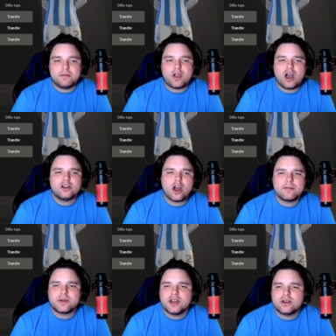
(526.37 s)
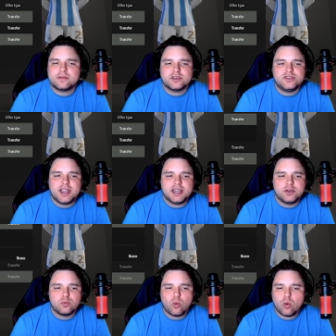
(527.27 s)
got an offer here for Danny
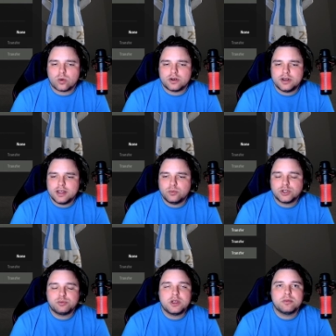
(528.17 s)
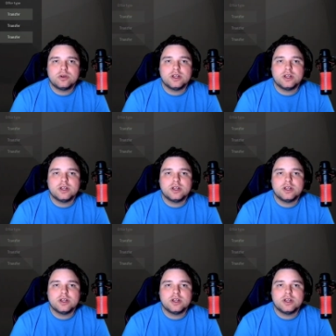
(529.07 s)
Ward in which we will